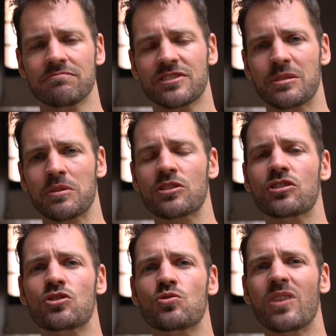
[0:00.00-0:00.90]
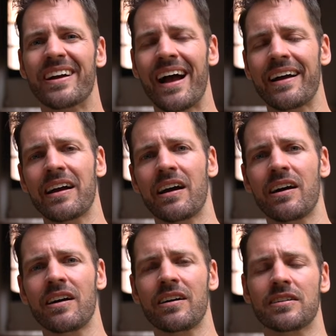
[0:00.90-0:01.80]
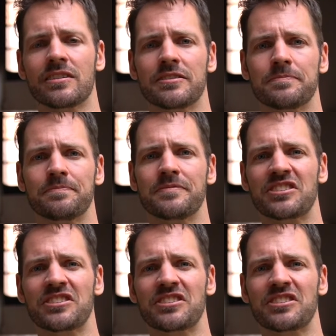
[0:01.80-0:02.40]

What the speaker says: similar to Taganga,